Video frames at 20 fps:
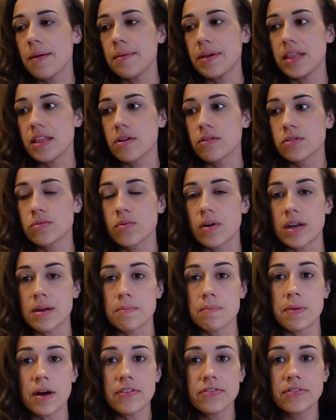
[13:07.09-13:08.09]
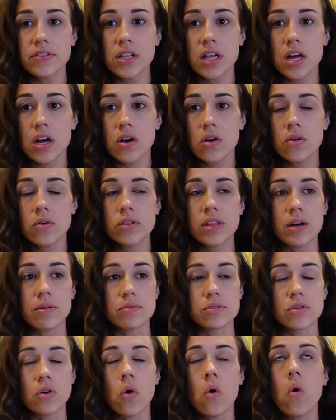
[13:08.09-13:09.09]
I mean, there was one in Buffalo that
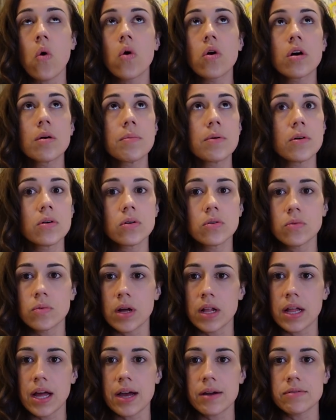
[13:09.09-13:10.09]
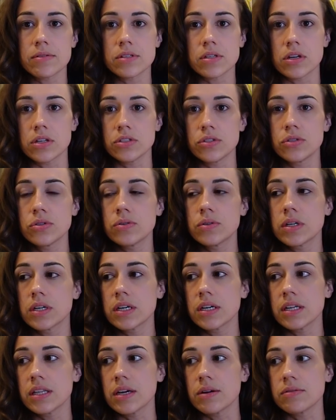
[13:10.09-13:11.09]
was horrible while I was on
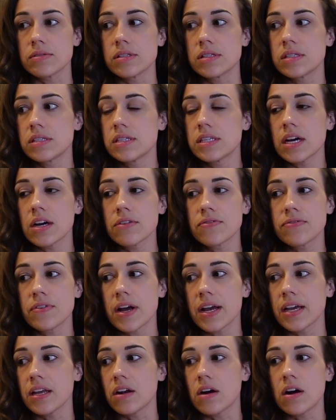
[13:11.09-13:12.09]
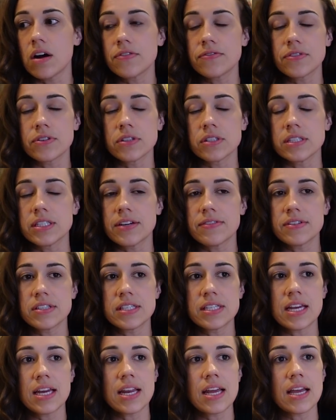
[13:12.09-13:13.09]
tour. That was terrifying and awful and
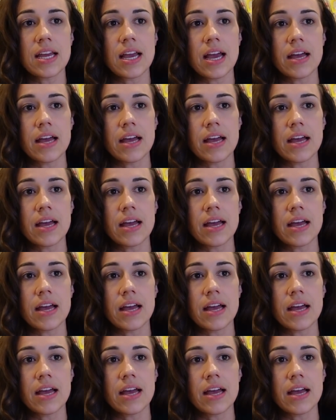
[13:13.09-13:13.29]
devastating.